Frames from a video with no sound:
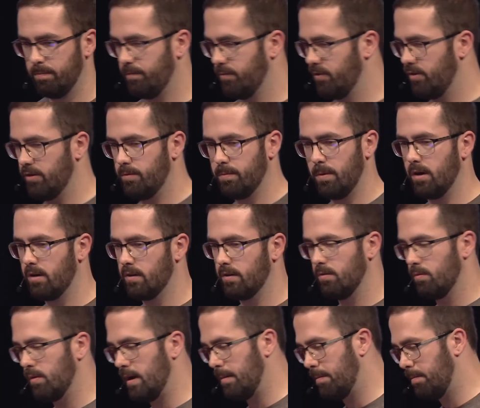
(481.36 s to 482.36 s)
just part of
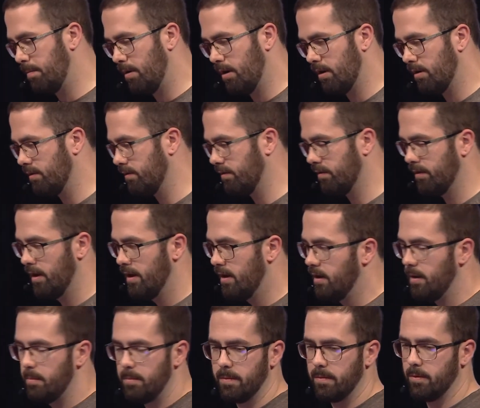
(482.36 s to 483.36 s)
the web, part of
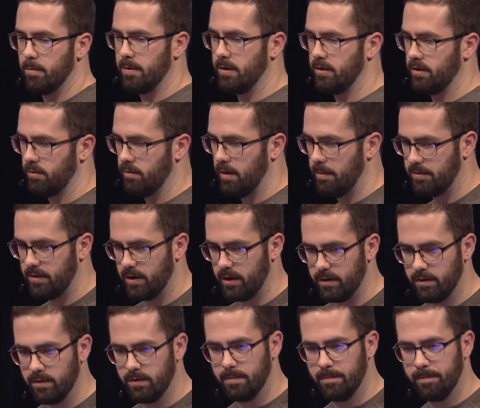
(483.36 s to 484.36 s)
people building
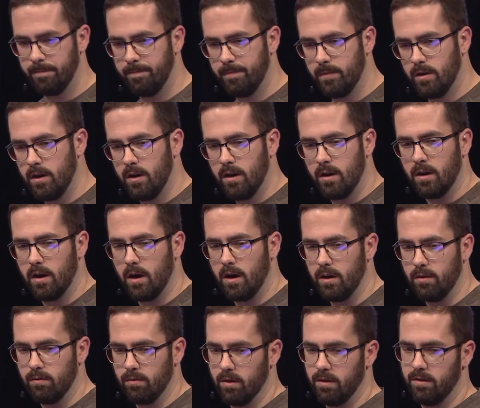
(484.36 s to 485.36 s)
websites. Now,
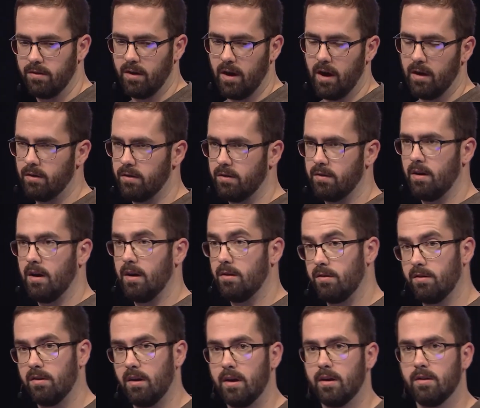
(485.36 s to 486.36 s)
it runs
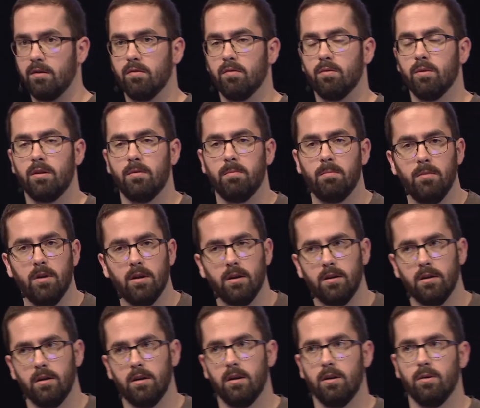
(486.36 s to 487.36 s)
outside of what
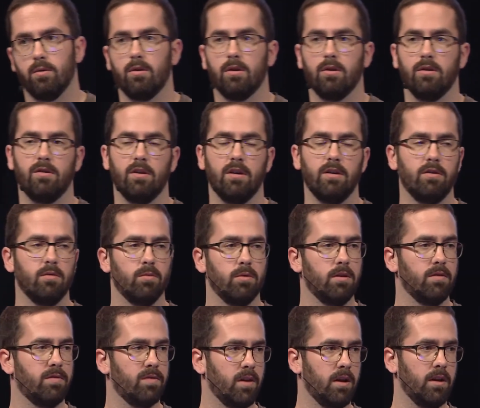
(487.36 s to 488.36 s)
an organization would
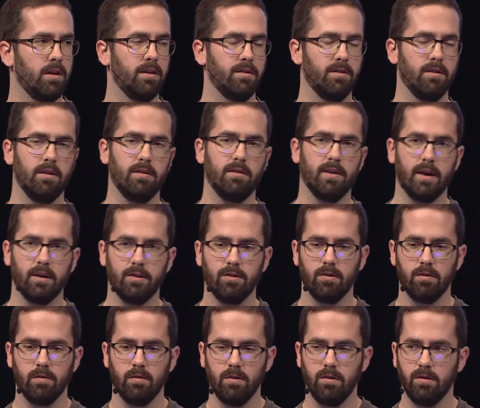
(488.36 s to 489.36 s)
define as an attack
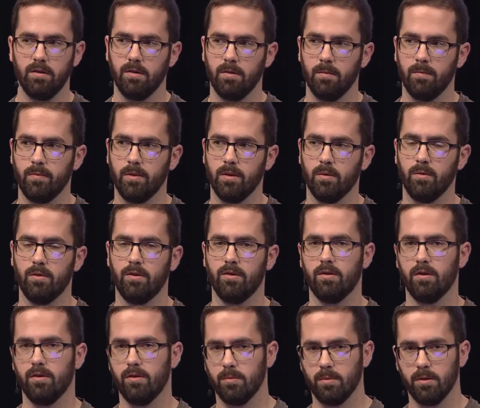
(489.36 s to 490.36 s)
surface, which is
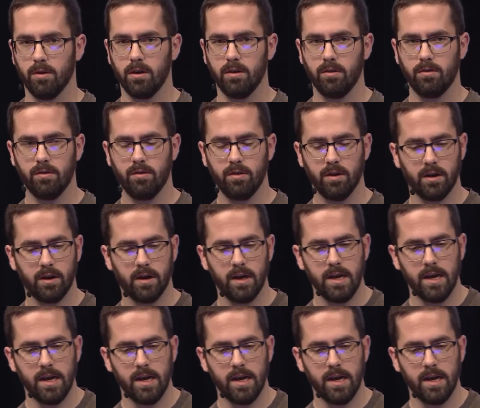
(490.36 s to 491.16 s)
also pretty interesting.